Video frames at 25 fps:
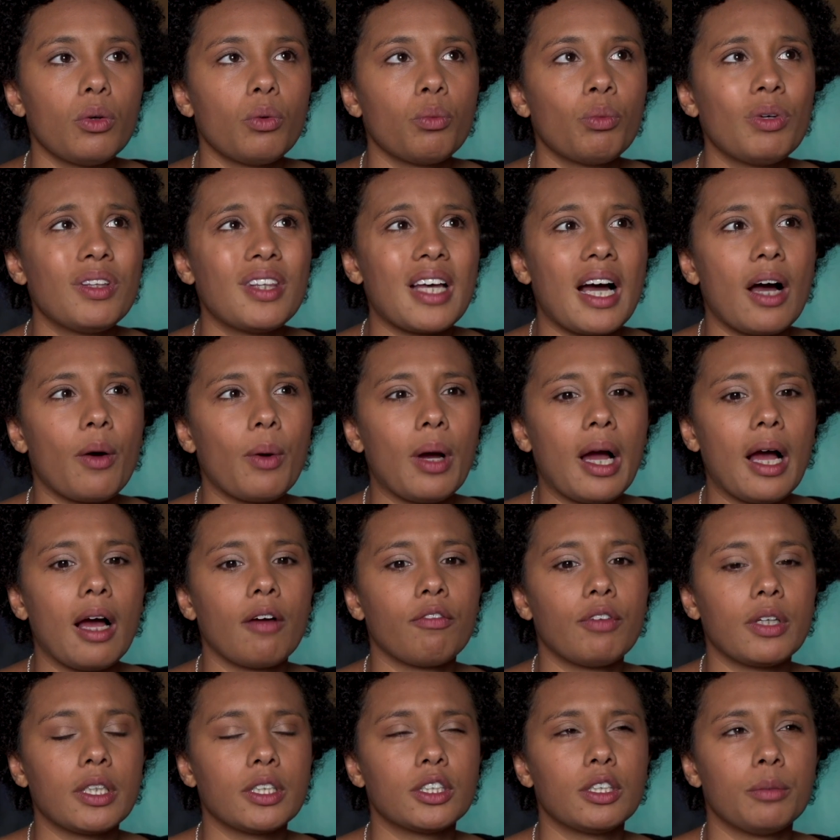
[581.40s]
without
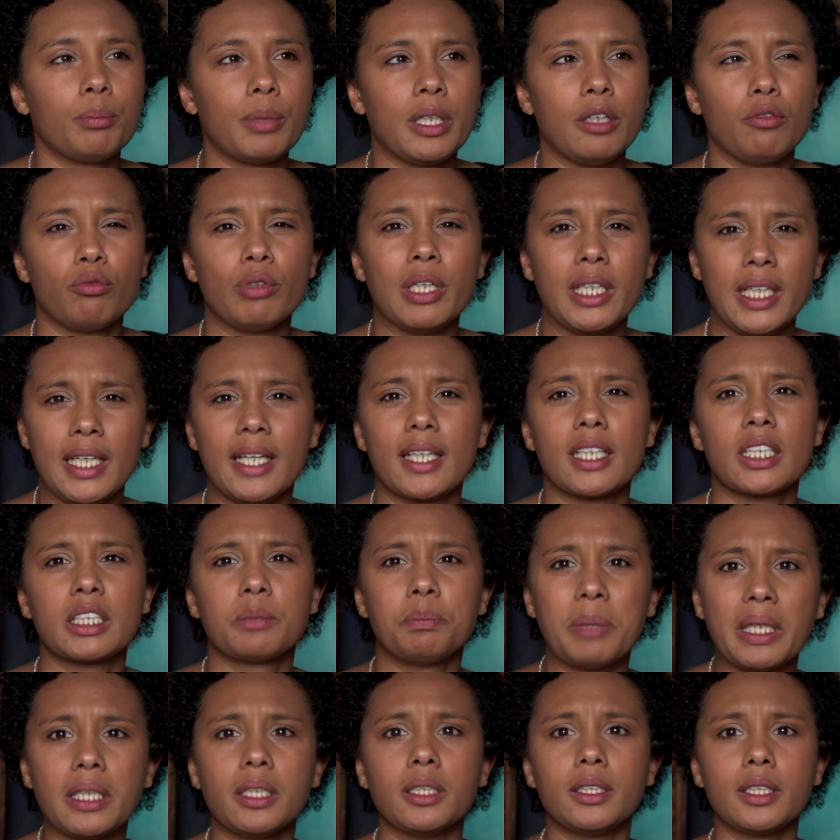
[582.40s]
having to be really
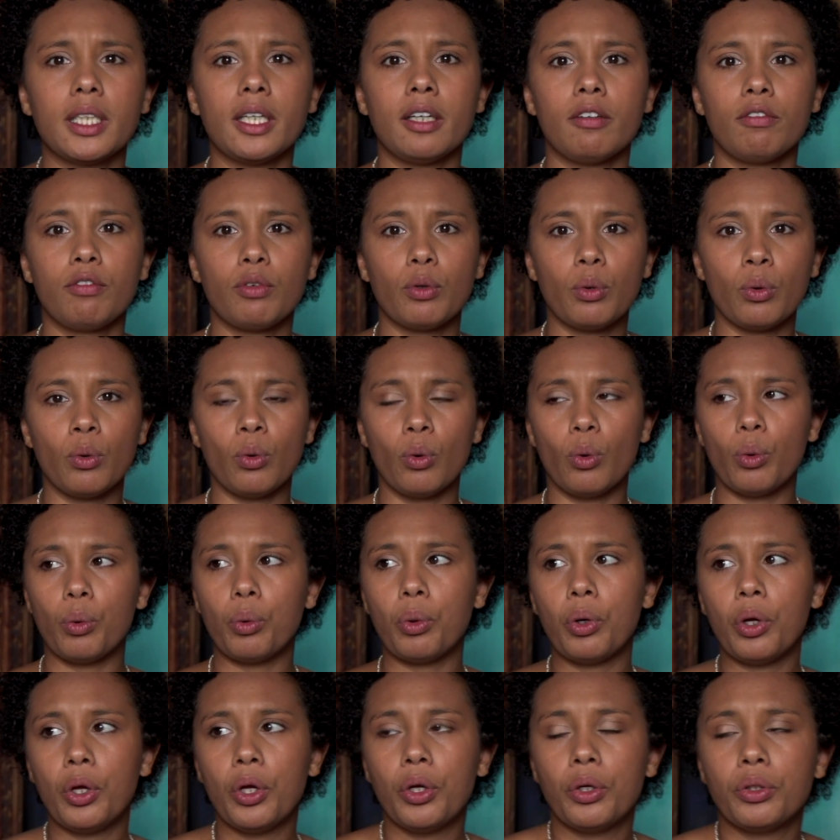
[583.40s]
expensive
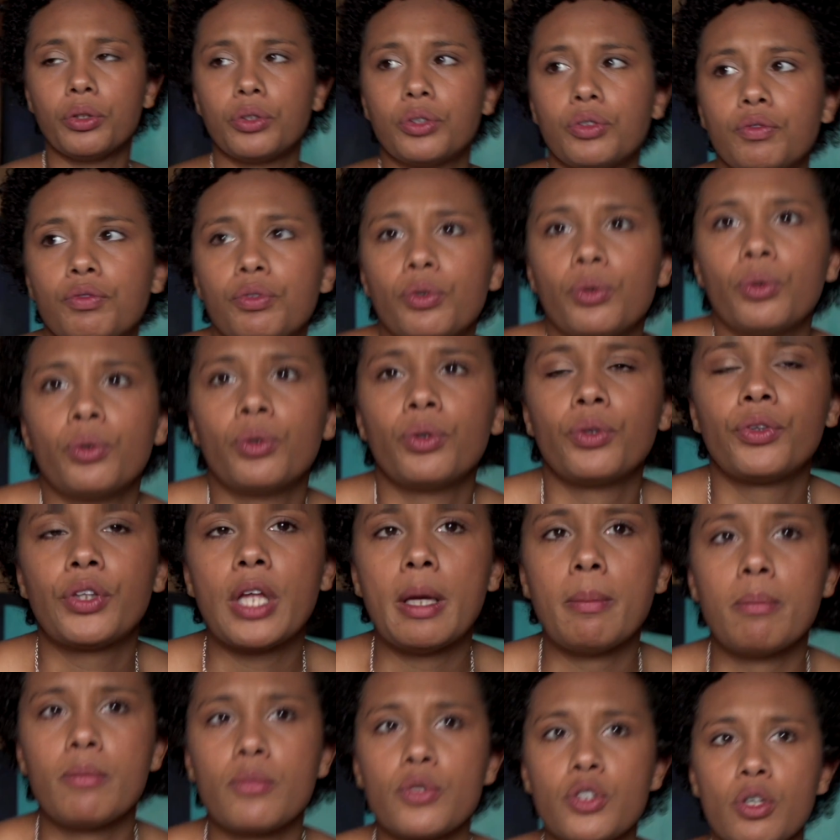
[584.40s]
or for
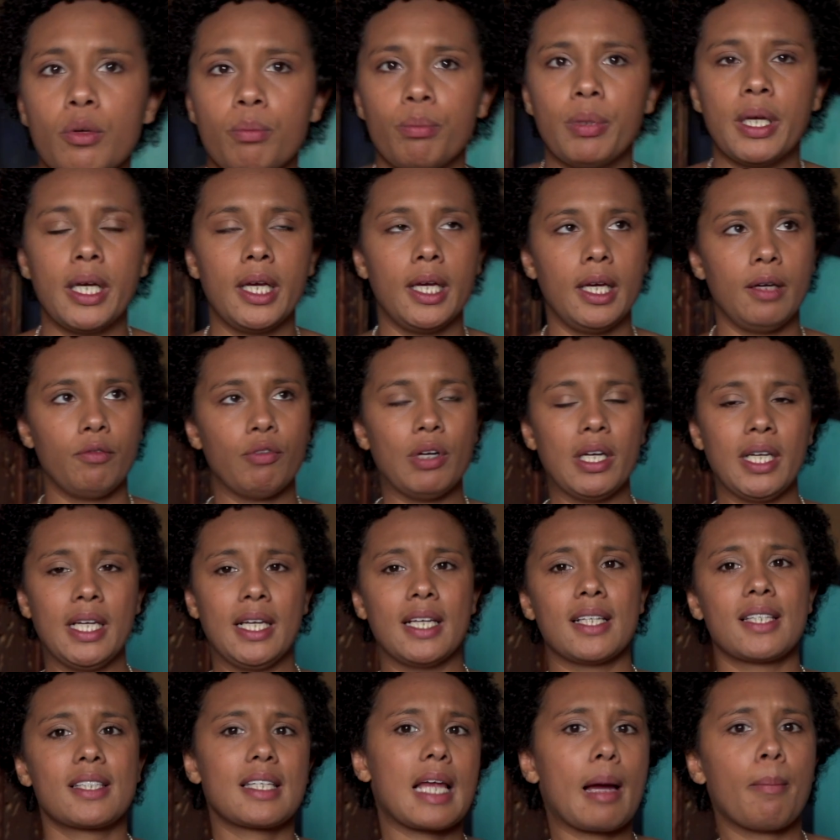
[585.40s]
them to be really
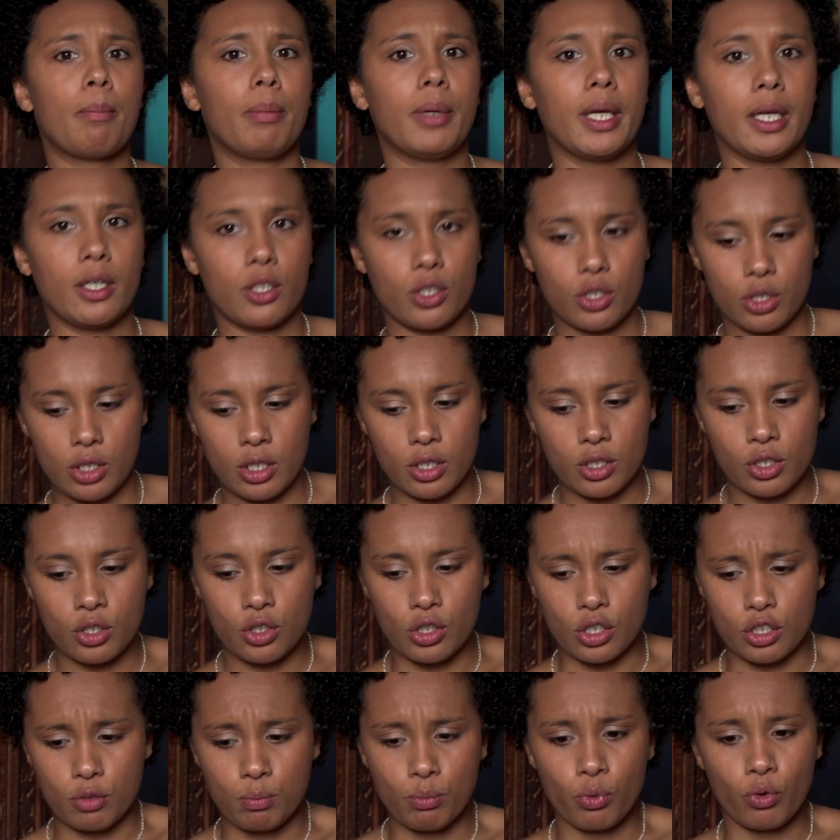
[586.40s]
established. It's
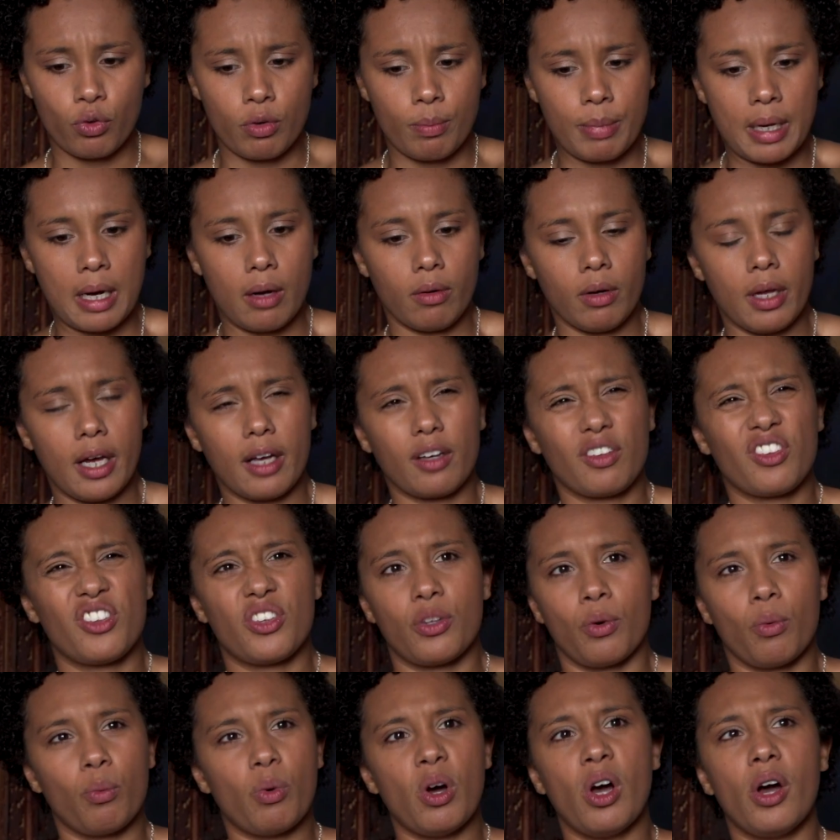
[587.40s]
just more about like
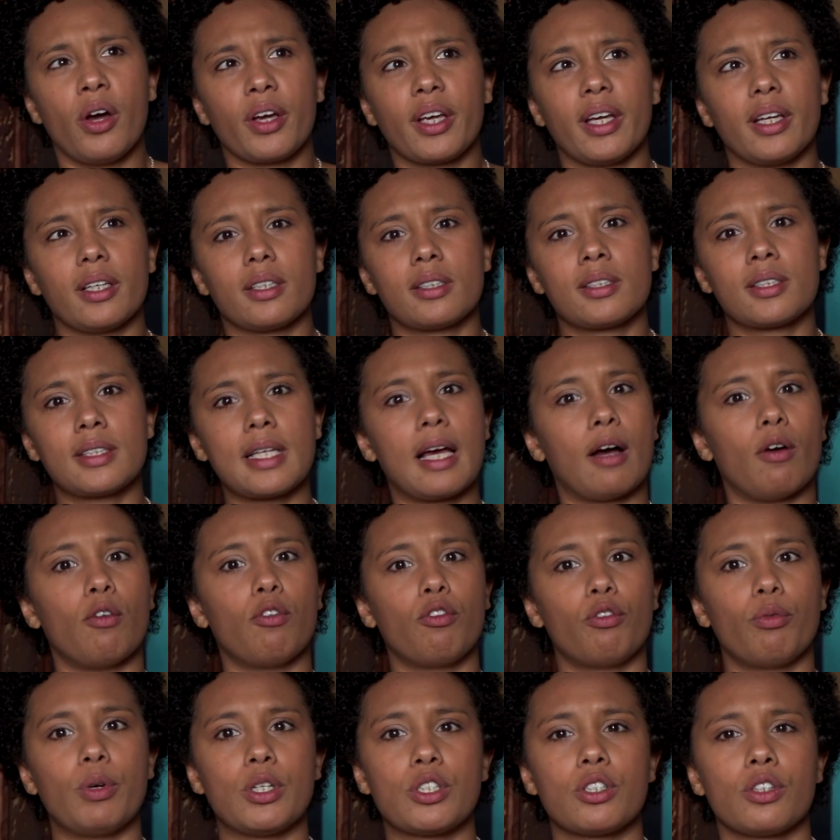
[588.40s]
the work
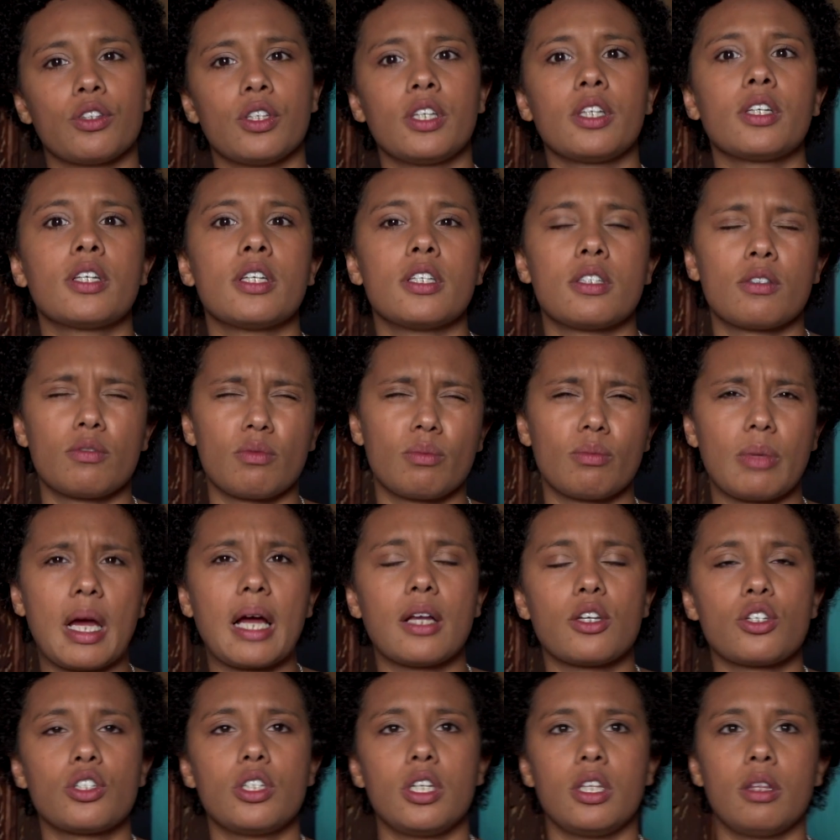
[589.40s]
itself, which I think is
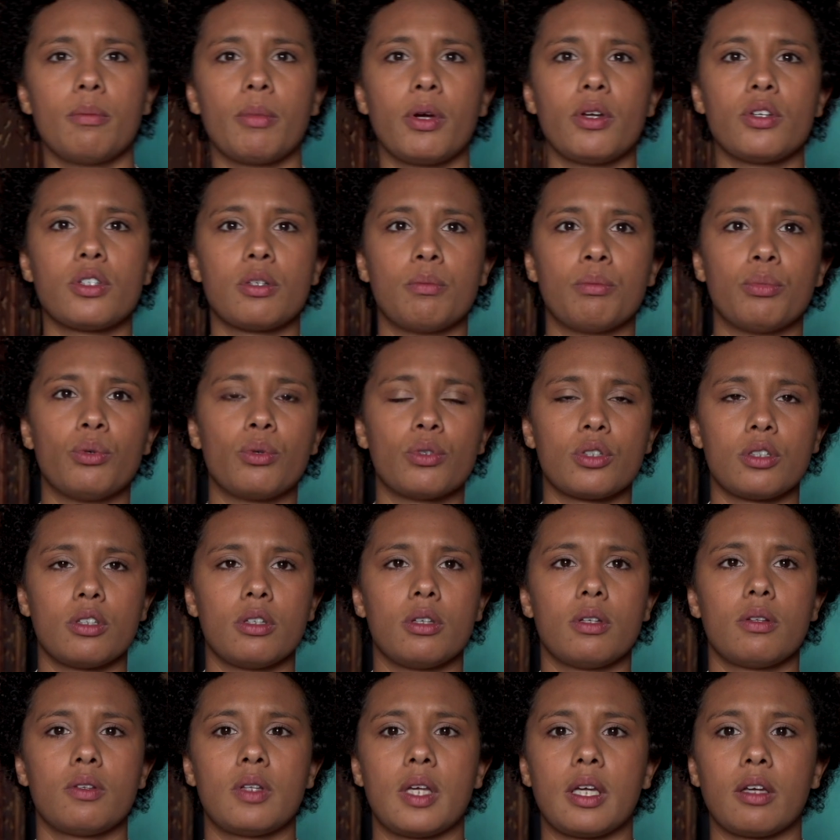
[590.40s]
actually the most
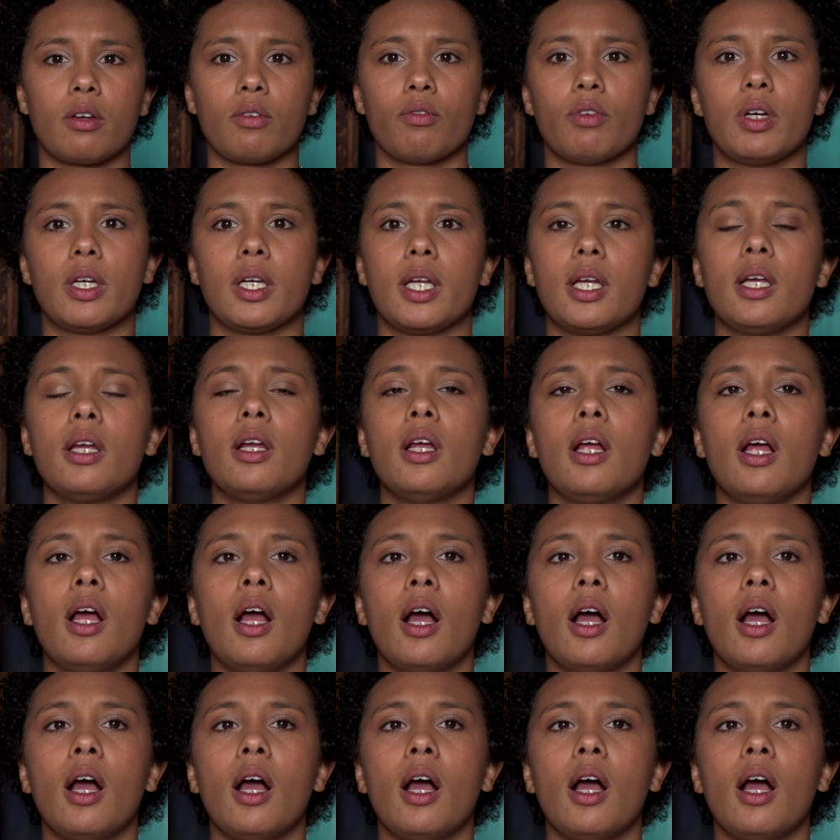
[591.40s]
important thing, really.